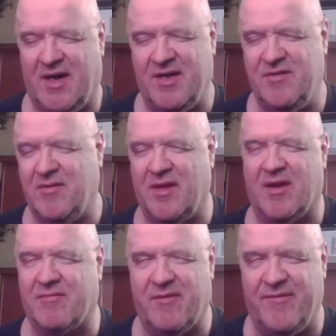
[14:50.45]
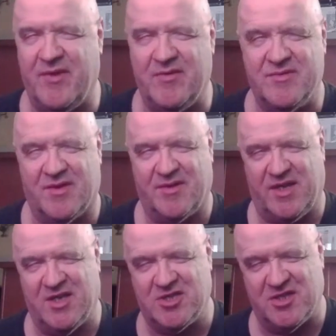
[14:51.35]
I do a lot of reviews on
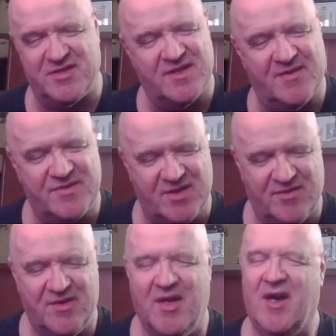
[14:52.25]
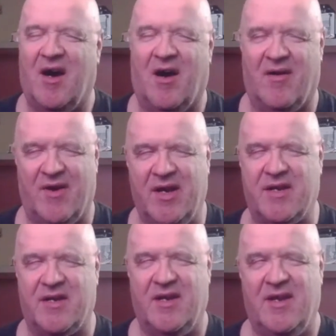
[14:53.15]
kitchen stuff. So all right,